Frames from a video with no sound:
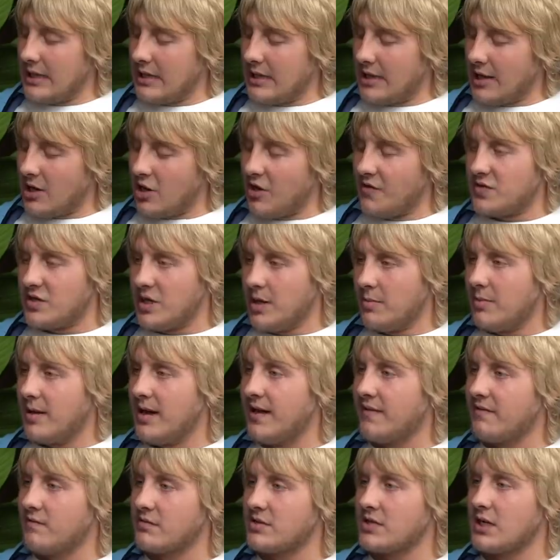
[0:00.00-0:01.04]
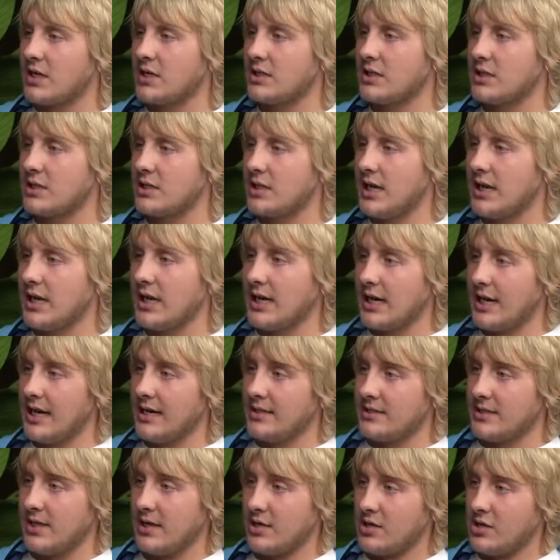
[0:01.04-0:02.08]
like obviously apart from Celtic, is there any
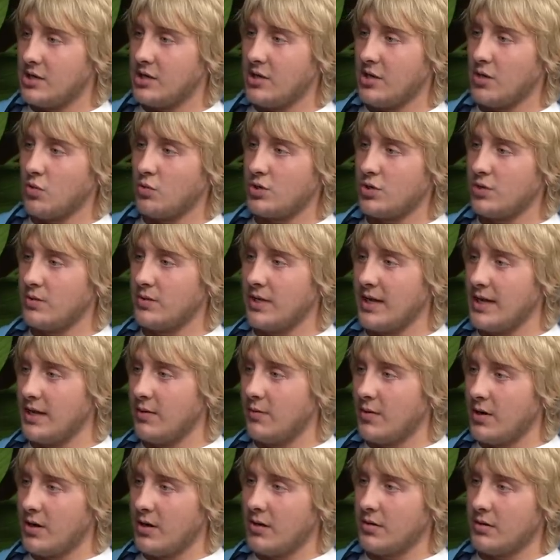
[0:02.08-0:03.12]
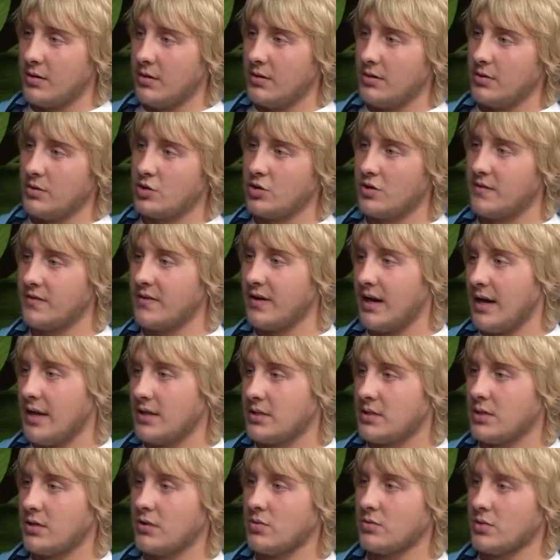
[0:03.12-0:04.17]
grounds that you go to there? What are tough
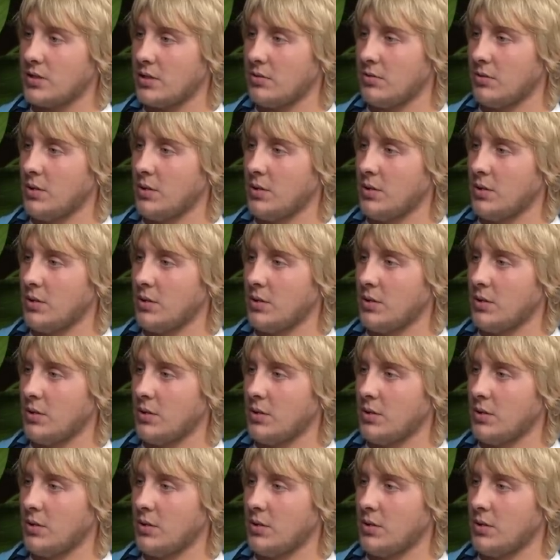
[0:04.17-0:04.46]
grounds to go to?